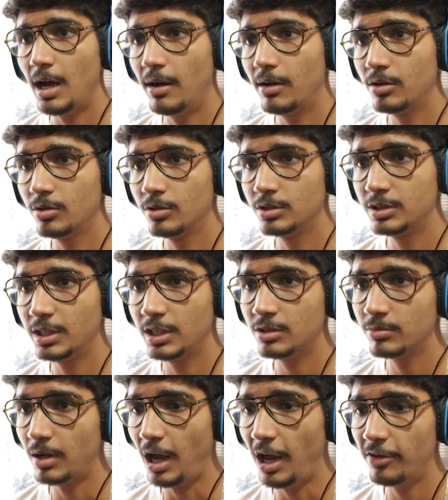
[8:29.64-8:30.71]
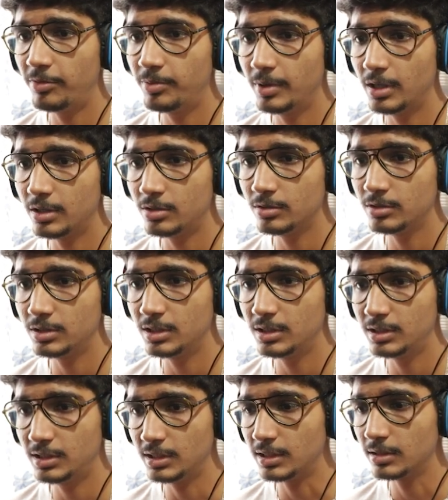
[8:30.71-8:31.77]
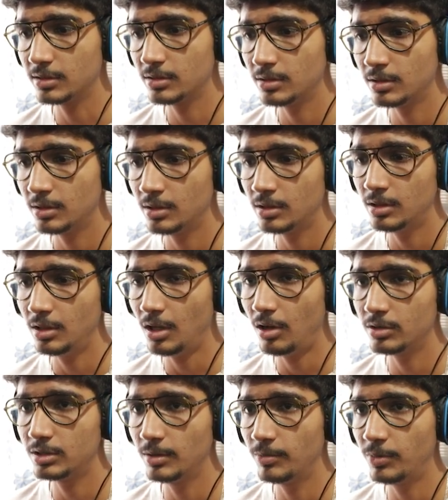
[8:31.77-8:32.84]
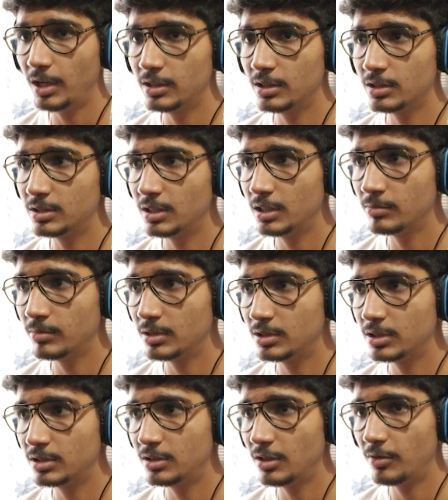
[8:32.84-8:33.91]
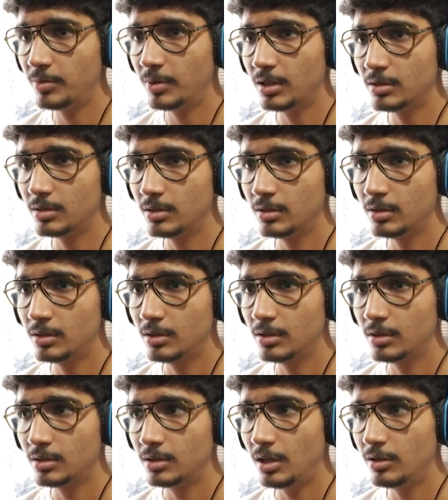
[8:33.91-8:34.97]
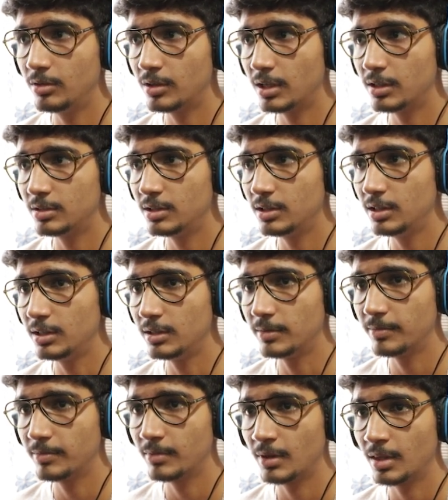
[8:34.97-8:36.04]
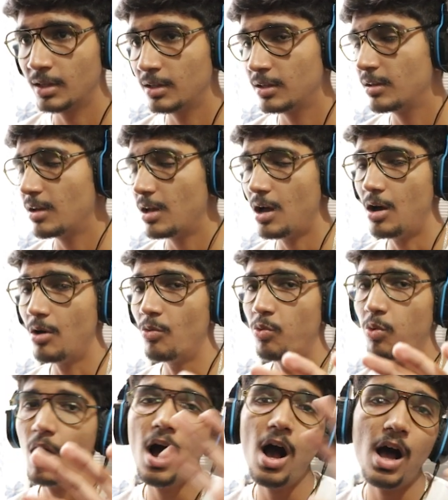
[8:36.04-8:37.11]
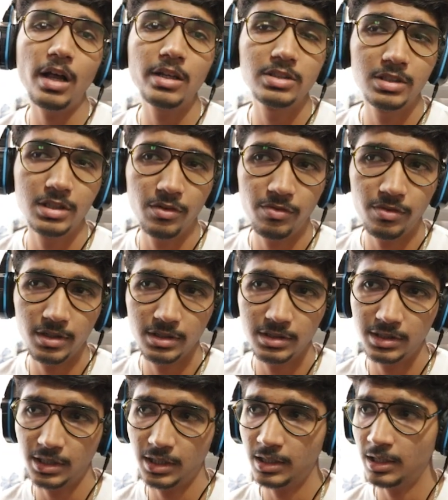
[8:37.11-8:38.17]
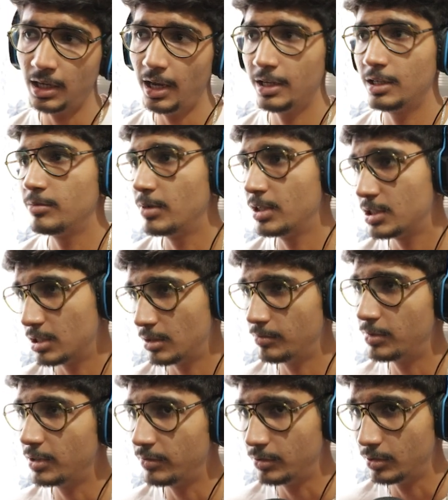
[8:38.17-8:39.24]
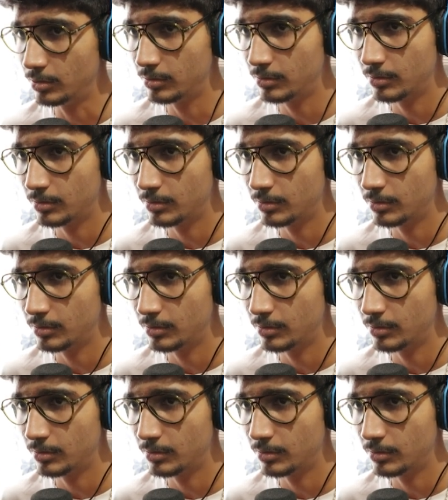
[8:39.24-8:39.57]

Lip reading: I have don't change my FPS to 60. Now simply I just change my 60 FPS. Then you can see a vast difference in animation preview.